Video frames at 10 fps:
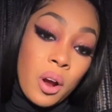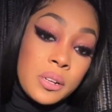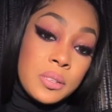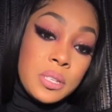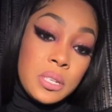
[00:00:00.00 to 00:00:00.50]
are
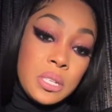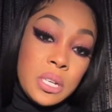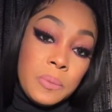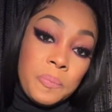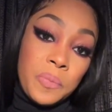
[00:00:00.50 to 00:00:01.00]

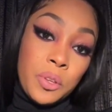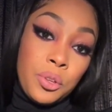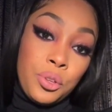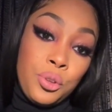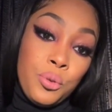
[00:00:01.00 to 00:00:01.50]
consistent.
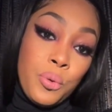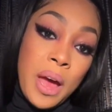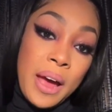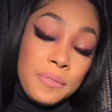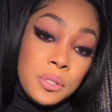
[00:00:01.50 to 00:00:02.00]

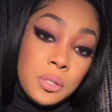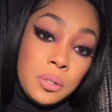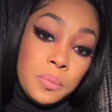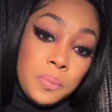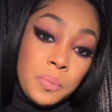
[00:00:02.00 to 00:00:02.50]
You have
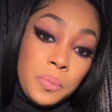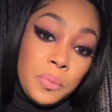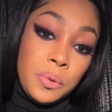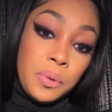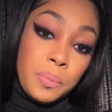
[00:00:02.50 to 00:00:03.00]
to
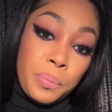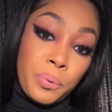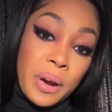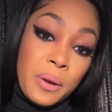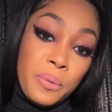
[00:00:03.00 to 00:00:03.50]

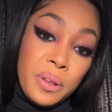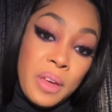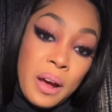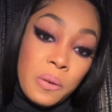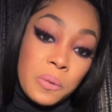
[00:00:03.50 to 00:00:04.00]
pray
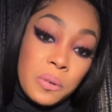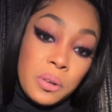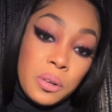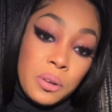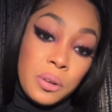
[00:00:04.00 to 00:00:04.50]
without
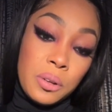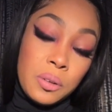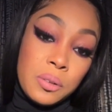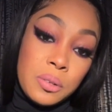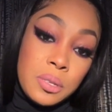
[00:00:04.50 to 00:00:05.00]

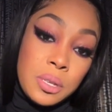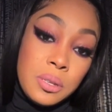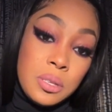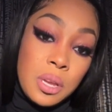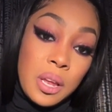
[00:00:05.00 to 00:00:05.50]

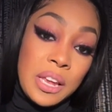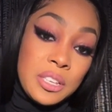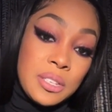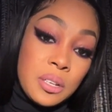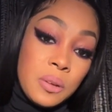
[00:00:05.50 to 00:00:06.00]
ceasing.
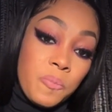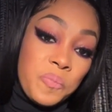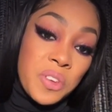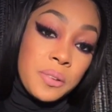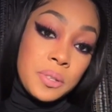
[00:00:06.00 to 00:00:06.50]
It's a
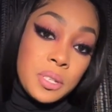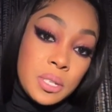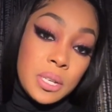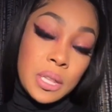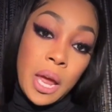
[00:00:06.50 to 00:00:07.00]

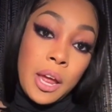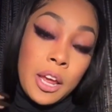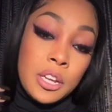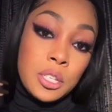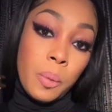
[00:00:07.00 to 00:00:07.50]
consistent
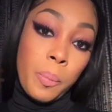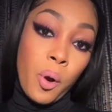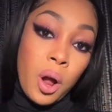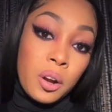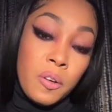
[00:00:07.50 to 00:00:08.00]
thing. It's a
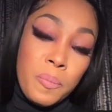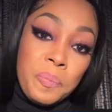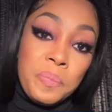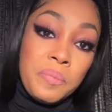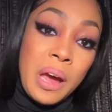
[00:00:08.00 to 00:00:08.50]
part of
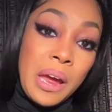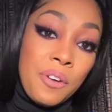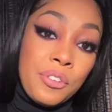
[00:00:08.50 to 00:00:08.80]
my